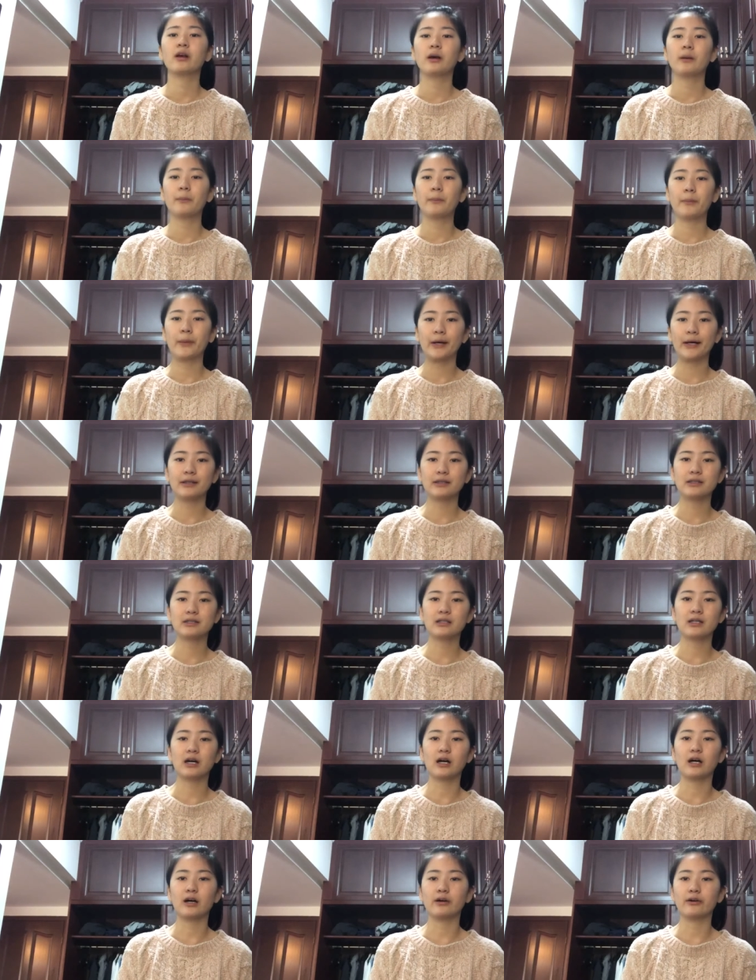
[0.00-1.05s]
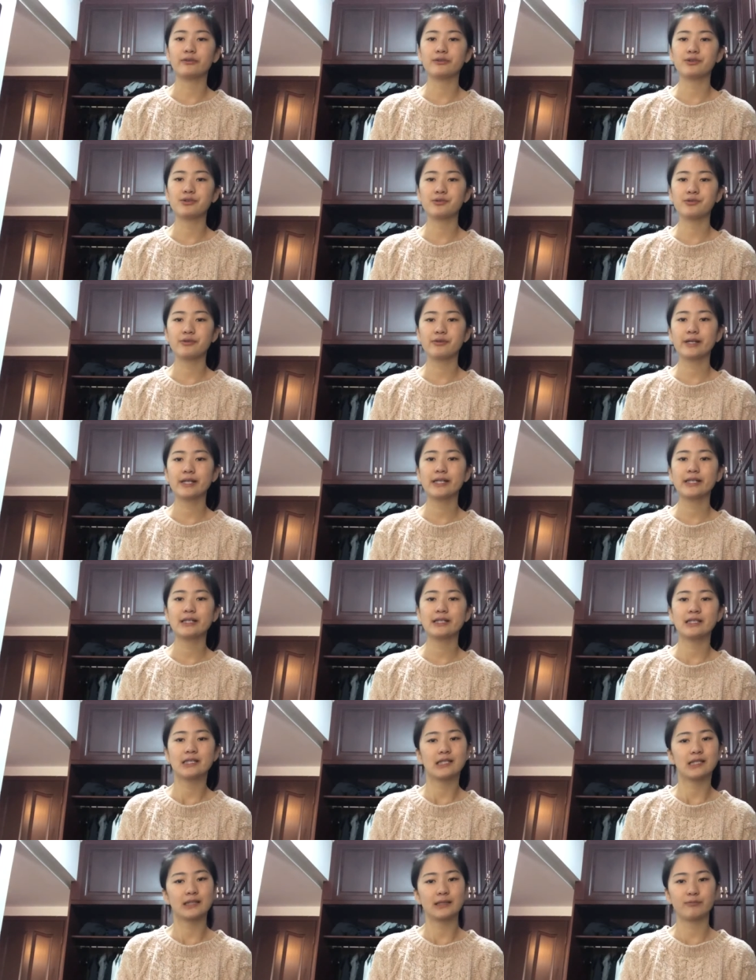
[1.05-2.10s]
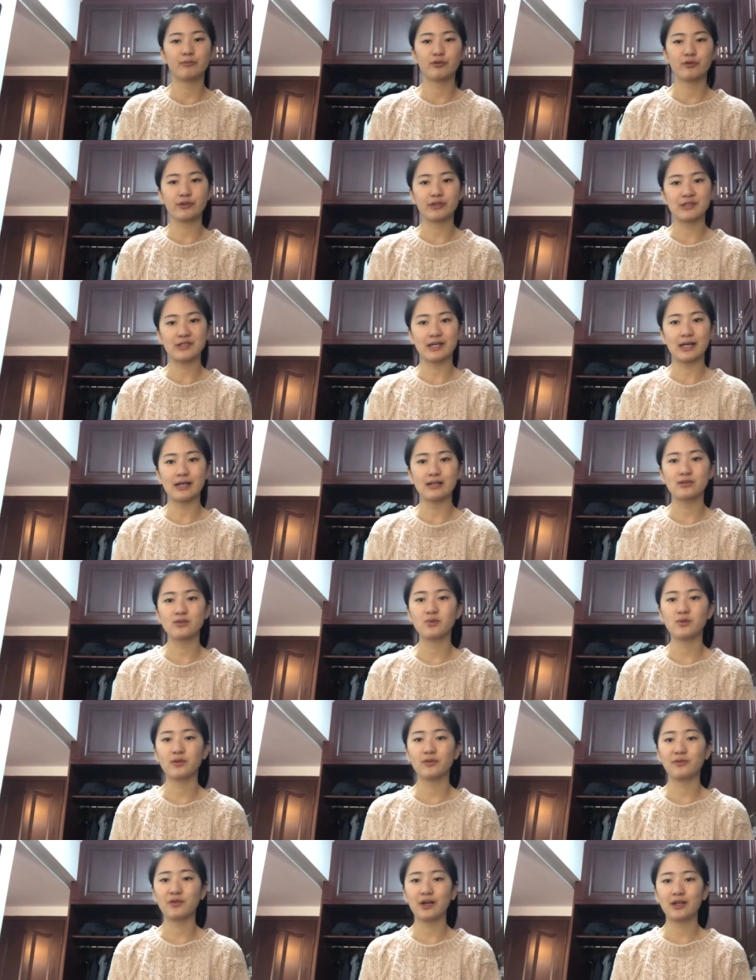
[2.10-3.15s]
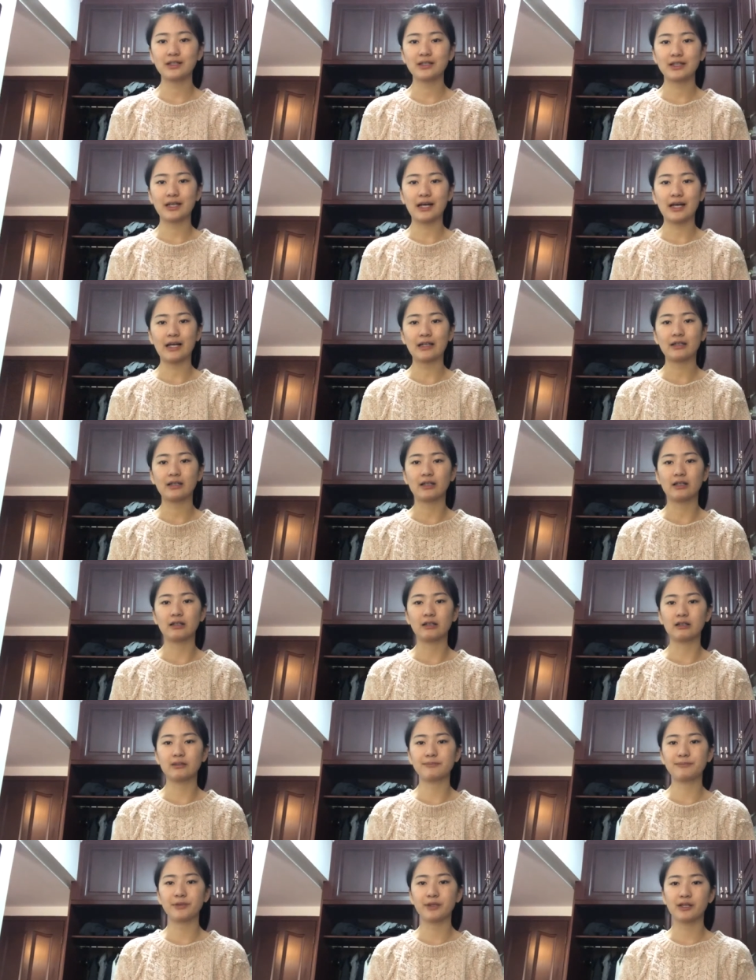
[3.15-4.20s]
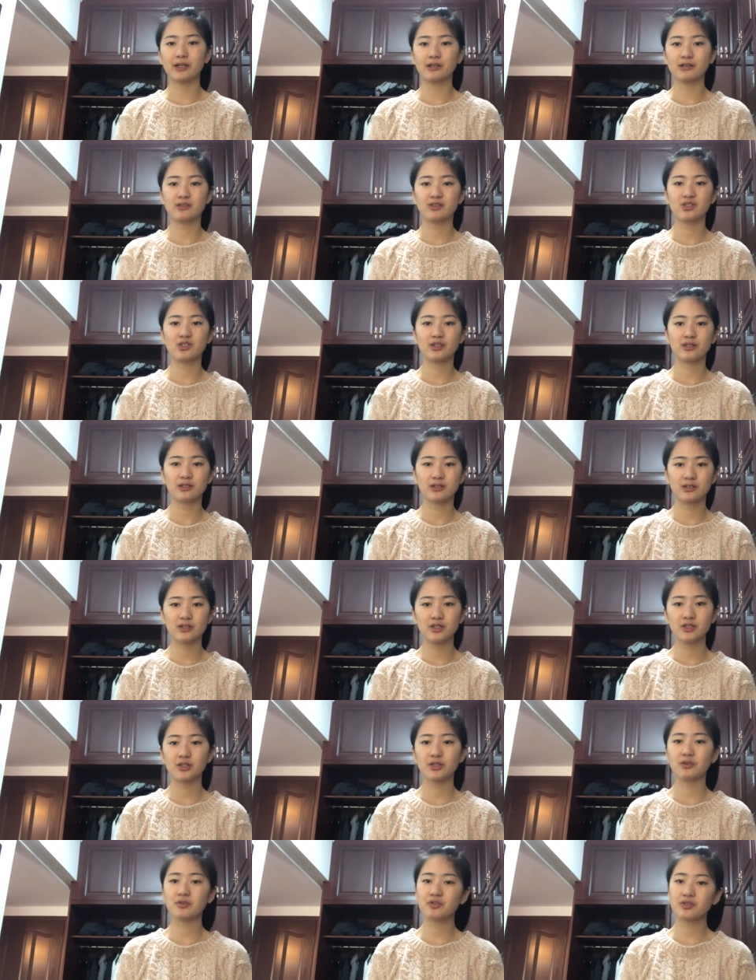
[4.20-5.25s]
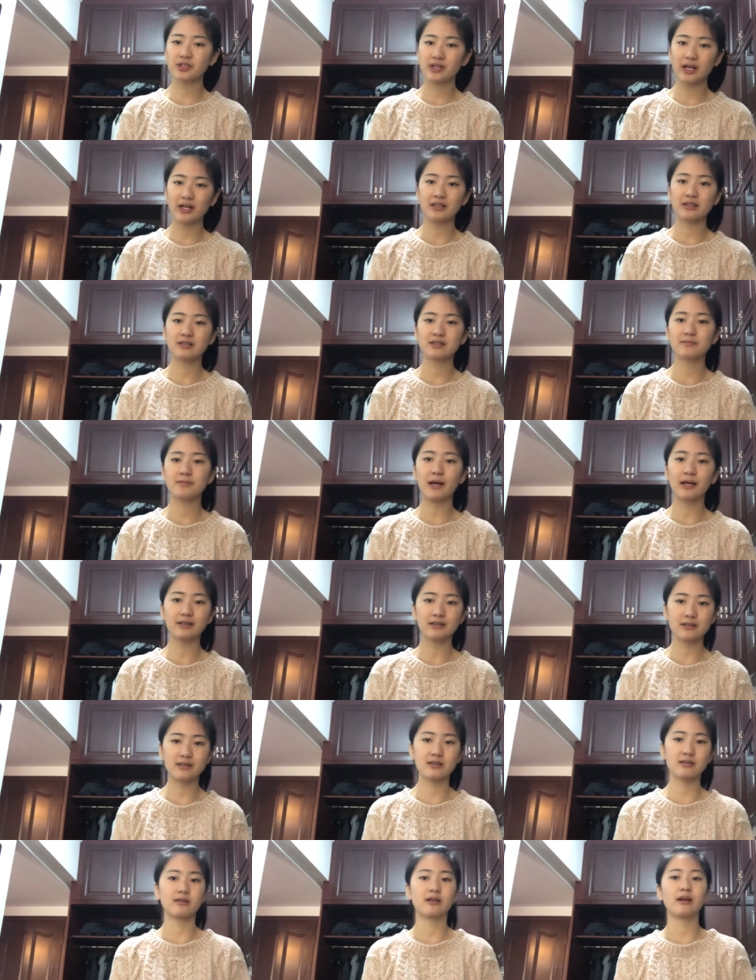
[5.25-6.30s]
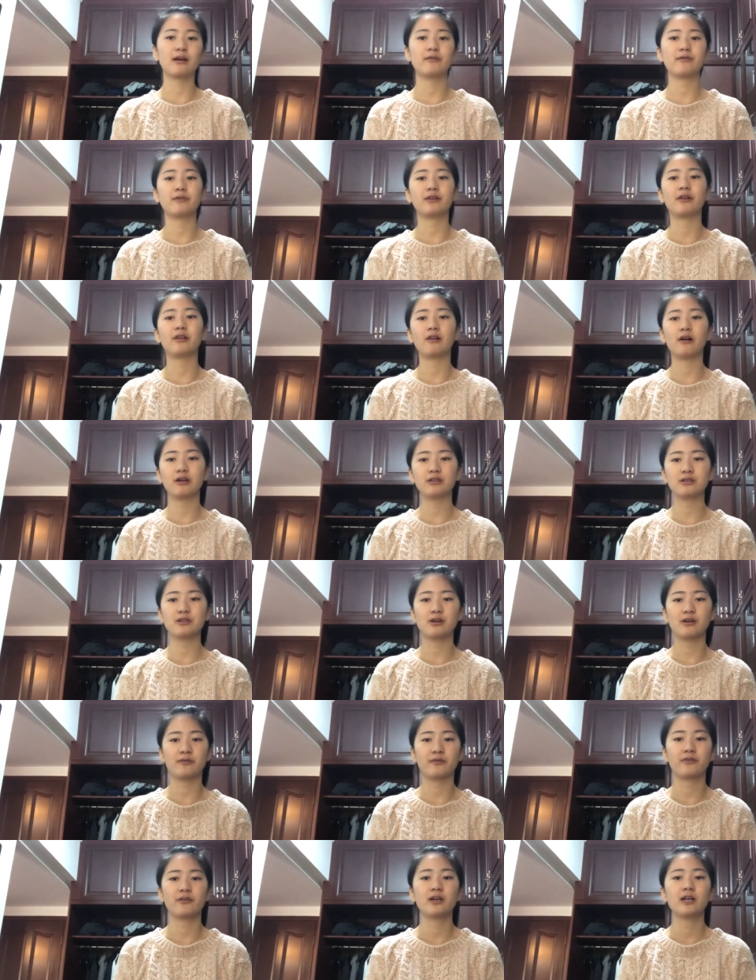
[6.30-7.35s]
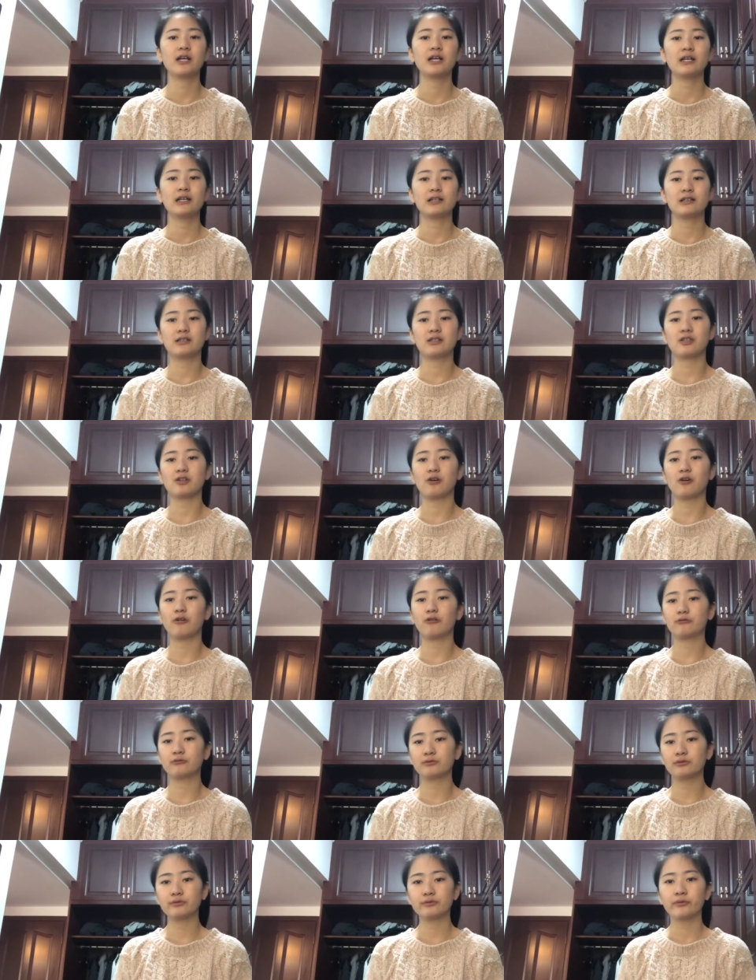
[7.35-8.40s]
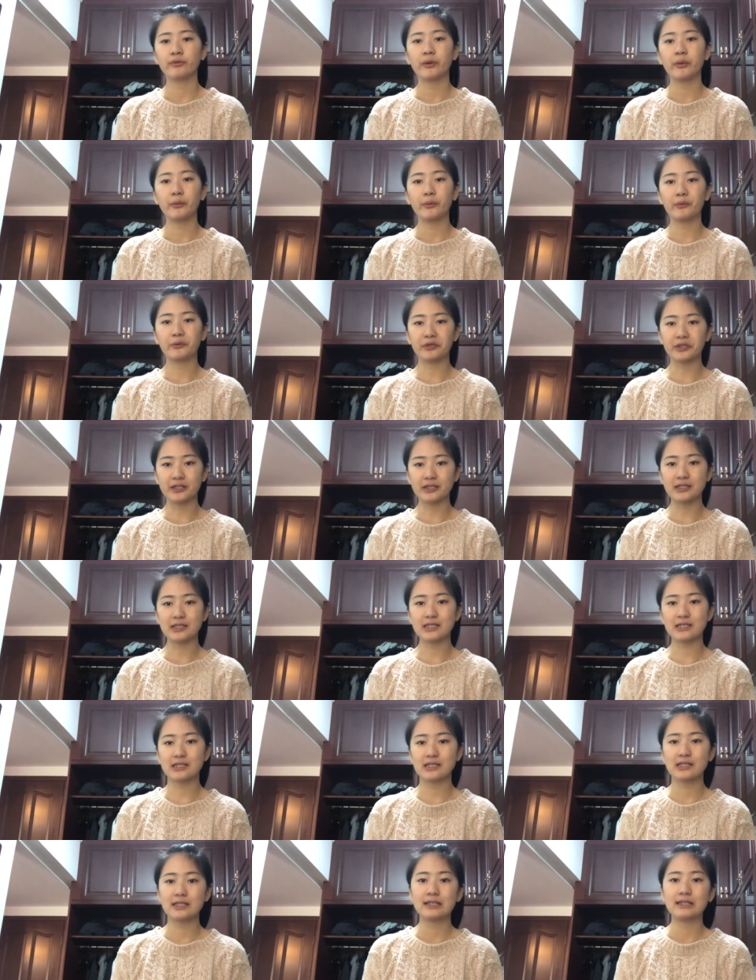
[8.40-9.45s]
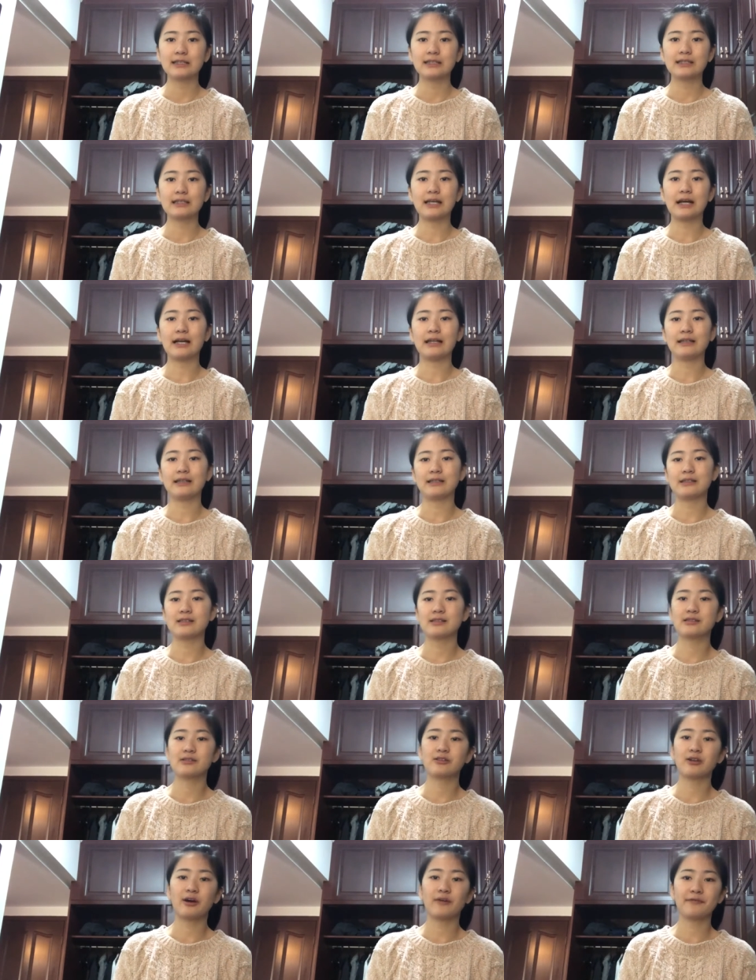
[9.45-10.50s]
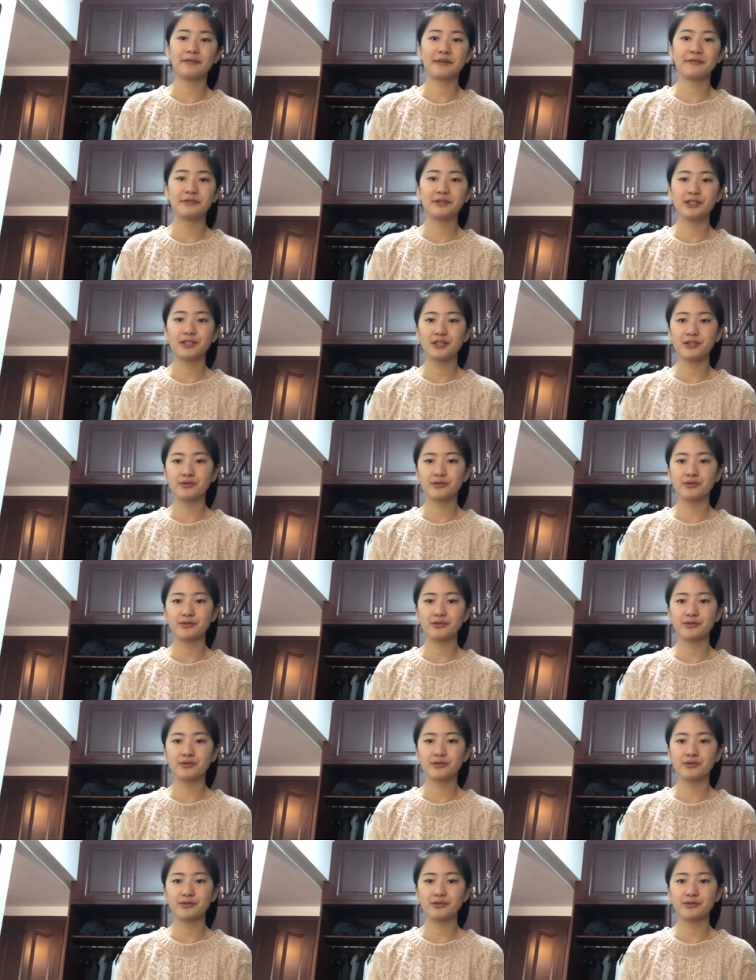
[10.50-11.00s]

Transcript: But during the process, we found that because traditional Chinese medicine have a lot of its own words that is not very